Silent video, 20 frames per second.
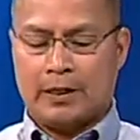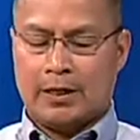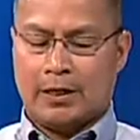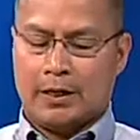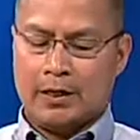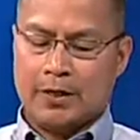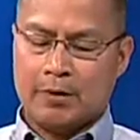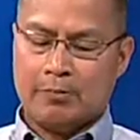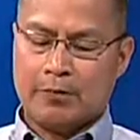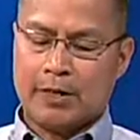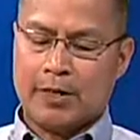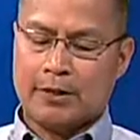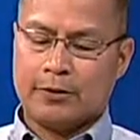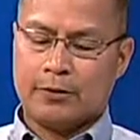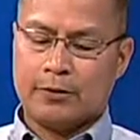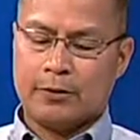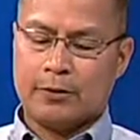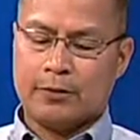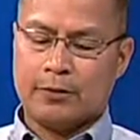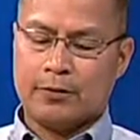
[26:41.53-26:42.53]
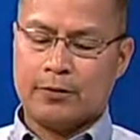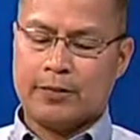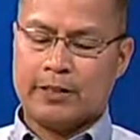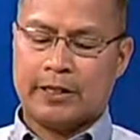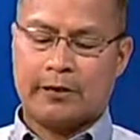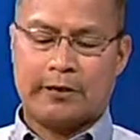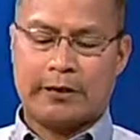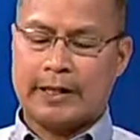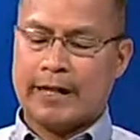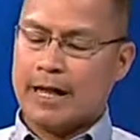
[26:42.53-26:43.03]
Talked to
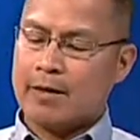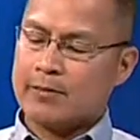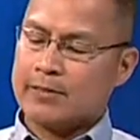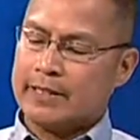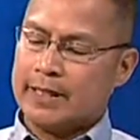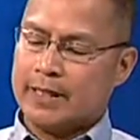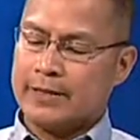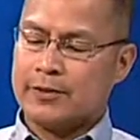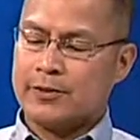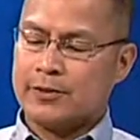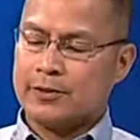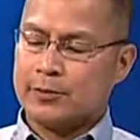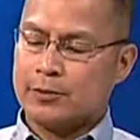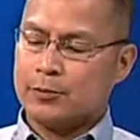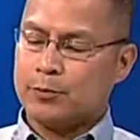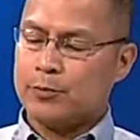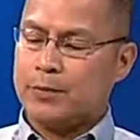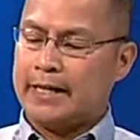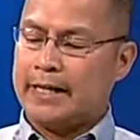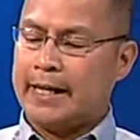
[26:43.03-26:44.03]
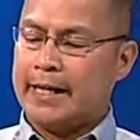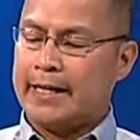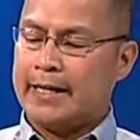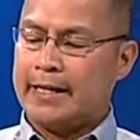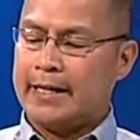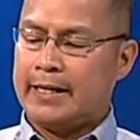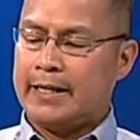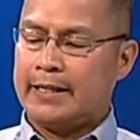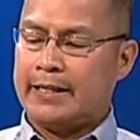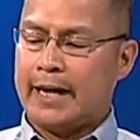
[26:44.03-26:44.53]
General Dynamics Land Systems,
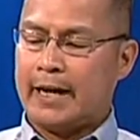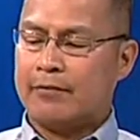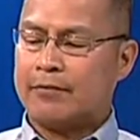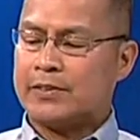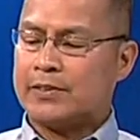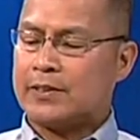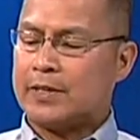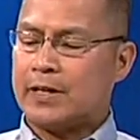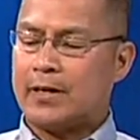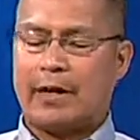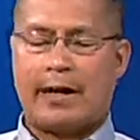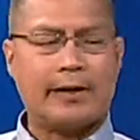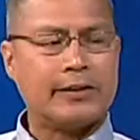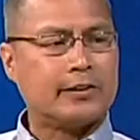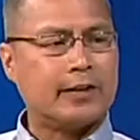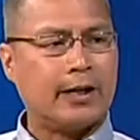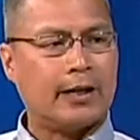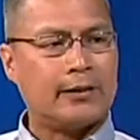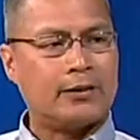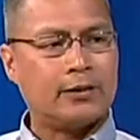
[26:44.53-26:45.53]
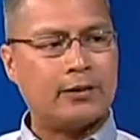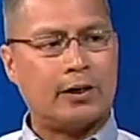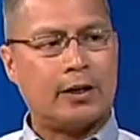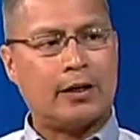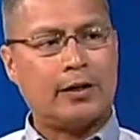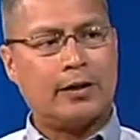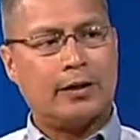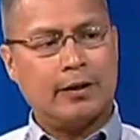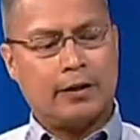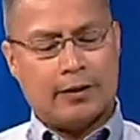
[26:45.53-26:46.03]
BAE, Navistar, Oshkosh
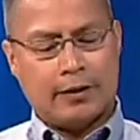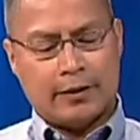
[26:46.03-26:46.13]
Truck,